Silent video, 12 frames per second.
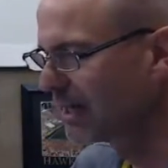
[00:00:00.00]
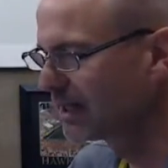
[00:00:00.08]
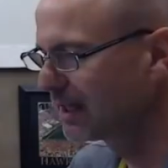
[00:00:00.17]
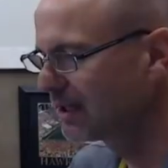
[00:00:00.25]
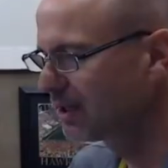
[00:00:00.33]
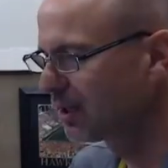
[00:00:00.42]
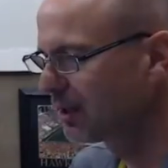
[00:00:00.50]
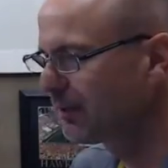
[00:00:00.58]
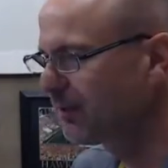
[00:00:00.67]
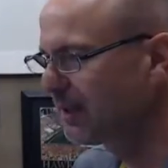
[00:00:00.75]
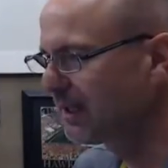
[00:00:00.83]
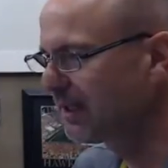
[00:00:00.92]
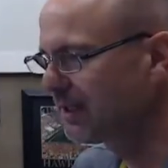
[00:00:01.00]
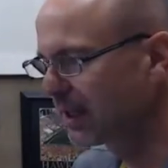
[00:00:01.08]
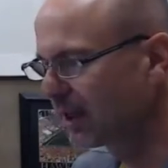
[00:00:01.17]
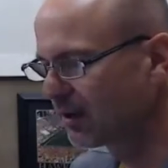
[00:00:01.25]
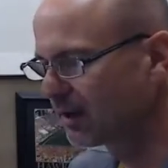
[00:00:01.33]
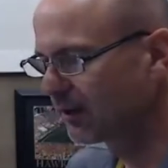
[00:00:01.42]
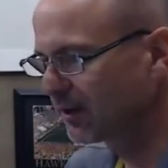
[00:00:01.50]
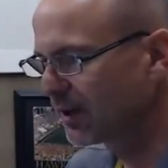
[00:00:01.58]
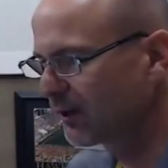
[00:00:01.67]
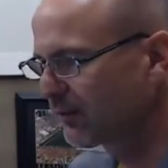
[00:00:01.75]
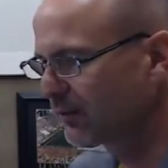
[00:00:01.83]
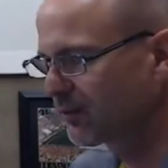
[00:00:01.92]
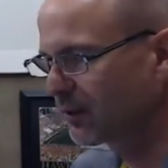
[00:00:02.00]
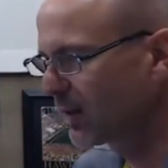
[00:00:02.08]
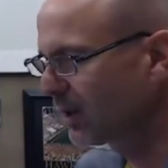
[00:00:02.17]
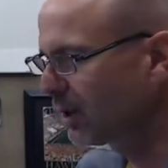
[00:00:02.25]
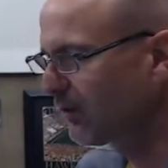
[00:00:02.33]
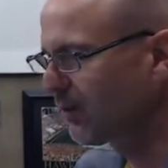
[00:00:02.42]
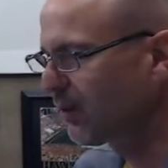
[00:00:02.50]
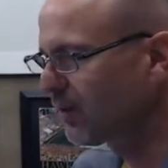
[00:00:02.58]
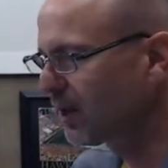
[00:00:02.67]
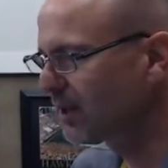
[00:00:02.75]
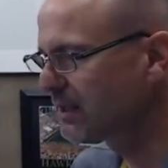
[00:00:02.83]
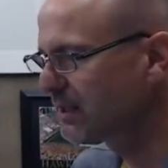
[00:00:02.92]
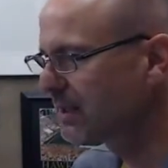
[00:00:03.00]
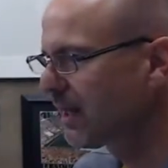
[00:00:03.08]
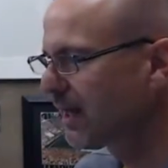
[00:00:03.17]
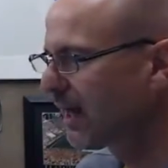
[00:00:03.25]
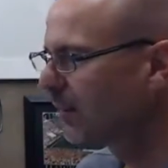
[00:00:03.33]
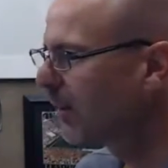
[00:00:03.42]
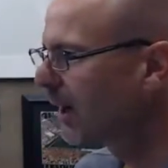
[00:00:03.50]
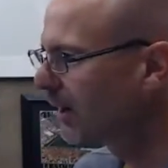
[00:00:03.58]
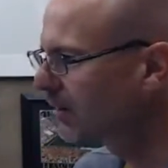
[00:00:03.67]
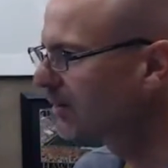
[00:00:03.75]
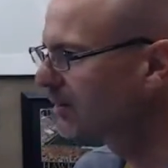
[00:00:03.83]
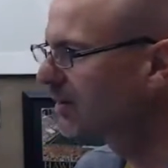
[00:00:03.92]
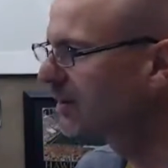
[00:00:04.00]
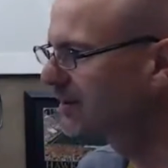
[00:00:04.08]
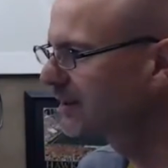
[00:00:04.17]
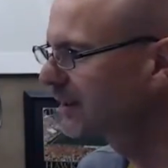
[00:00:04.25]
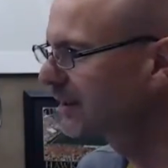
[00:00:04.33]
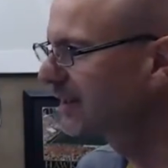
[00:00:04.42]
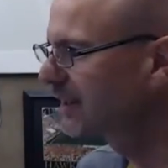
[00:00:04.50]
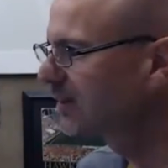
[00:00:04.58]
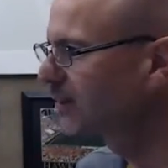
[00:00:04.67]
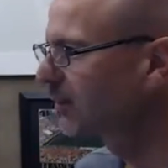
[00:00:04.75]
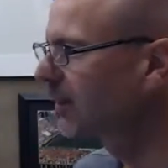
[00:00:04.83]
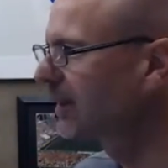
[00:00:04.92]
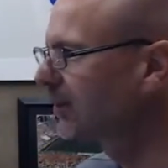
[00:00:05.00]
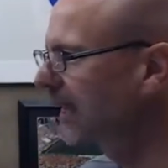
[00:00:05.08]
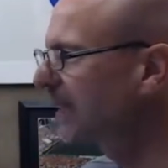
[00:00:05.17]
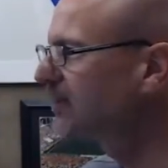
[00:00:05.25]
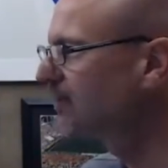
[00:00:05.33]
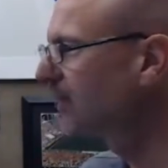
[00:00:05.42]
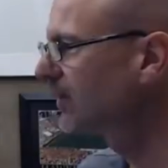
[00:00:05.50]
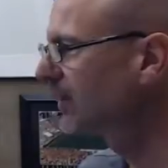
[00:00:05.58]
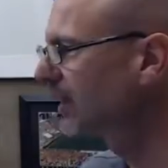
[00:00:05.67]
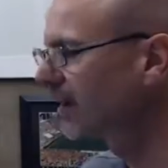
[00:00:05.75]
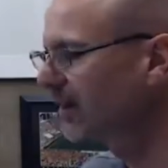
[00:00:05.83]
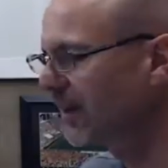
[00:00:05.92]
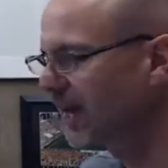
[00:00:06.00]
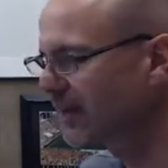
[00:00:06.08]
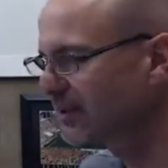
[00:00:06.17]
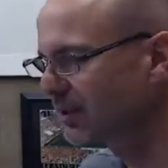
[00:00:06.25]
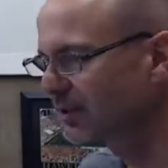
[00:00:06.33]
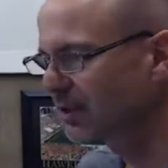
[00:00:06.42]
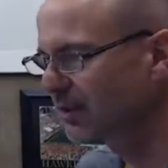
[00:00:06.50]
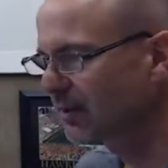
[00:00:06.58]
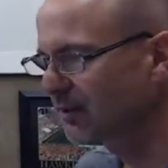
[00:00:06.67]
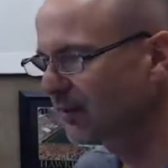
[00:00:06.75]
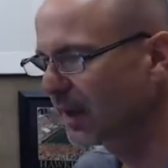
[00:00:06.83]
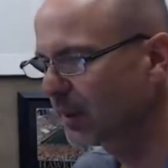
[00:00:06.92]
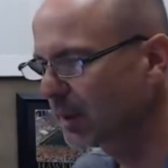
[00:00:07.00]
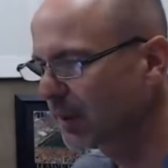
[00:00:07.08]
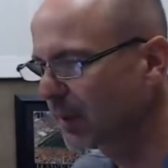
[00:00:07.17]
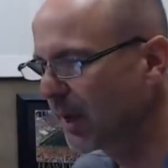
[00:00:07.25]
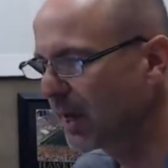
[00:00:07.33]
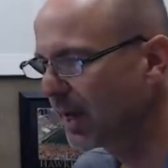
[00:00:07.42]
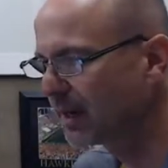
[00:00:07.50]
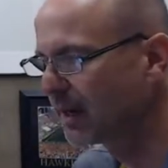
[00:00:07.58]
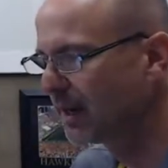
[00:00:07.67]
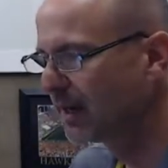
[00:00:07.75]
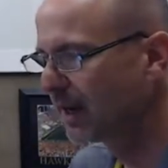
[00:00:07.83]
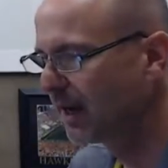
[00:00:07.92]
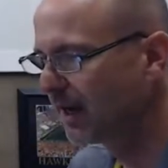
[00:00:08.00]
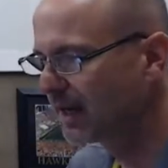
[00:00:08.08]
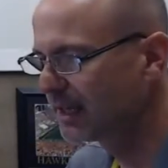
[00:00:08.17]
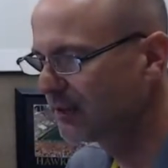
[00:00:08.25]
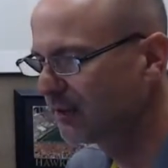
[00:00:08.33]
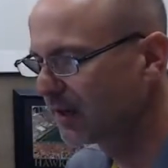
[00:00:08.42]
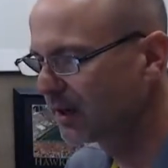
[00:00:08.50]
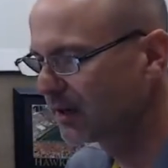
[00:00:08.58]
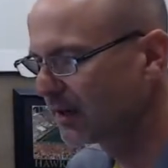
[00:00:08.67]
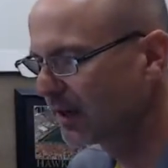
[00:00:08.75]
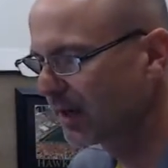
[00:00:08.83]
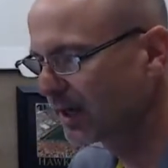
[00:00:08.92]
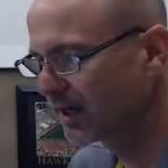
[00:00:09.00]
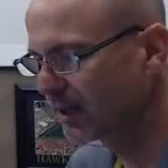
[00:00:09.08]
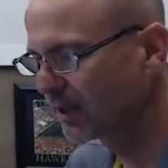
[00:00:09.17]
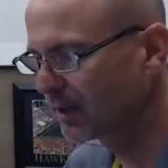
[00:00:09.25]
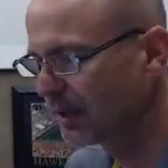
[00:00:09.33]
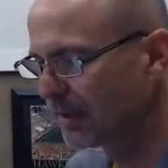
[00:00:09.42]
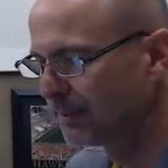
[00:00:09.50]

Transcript: It's going to be, if you want to go for runs, a Puggle is going to keep pace you and all that. So it's a great family pet as far as all that goes.